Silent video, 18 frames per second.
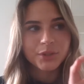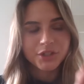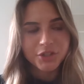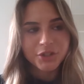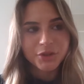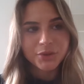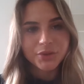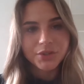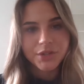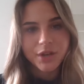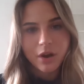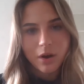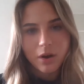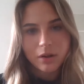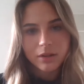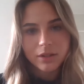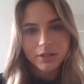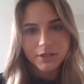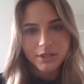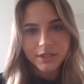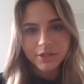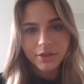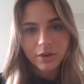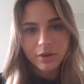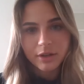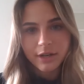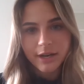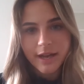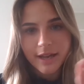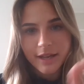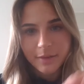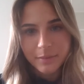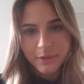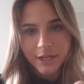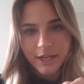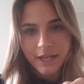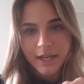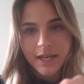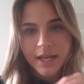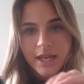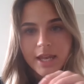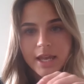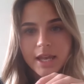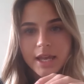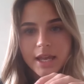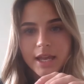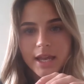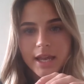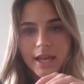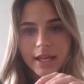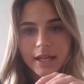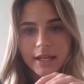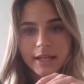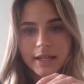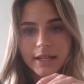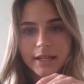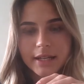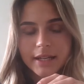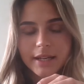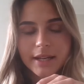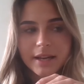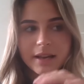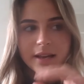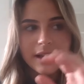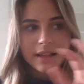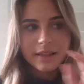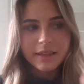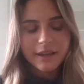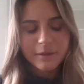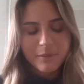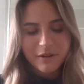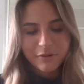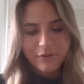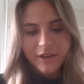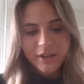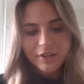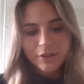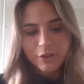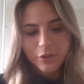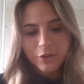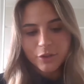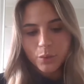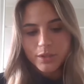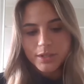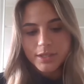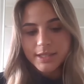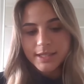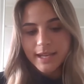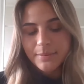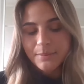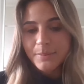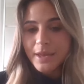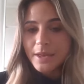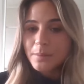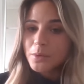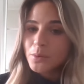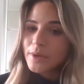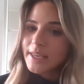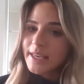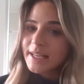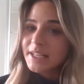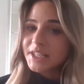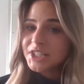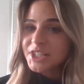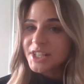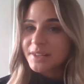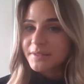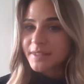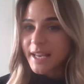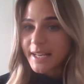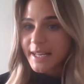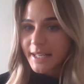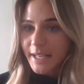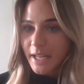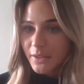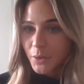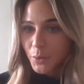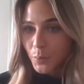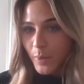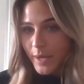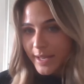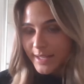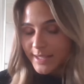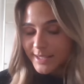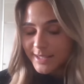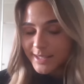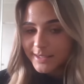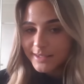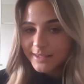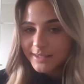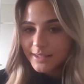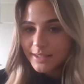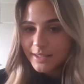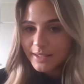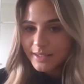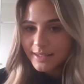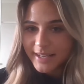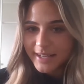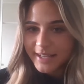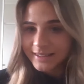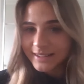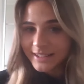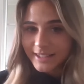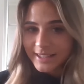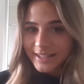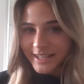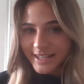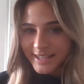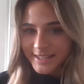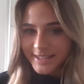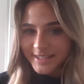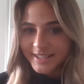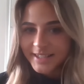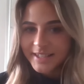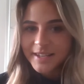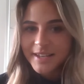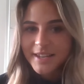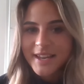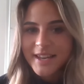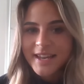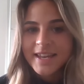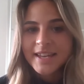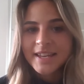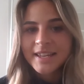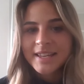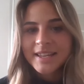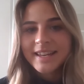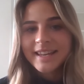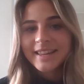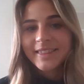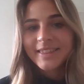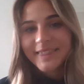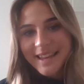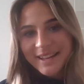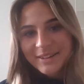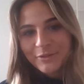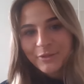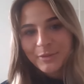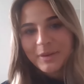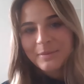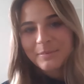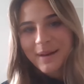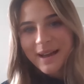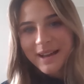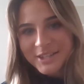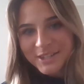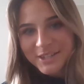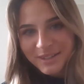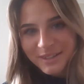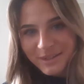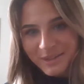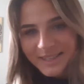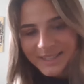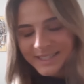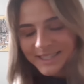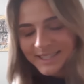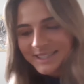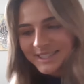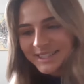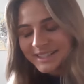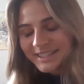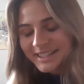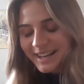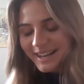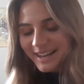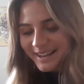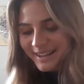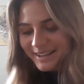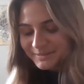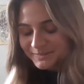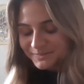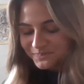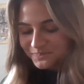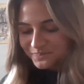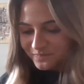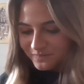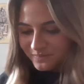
reduce the whole the dollar hegemony and like my final note was that maybe we can achieve that in other ways like a little hint and then for my bachelor thesis i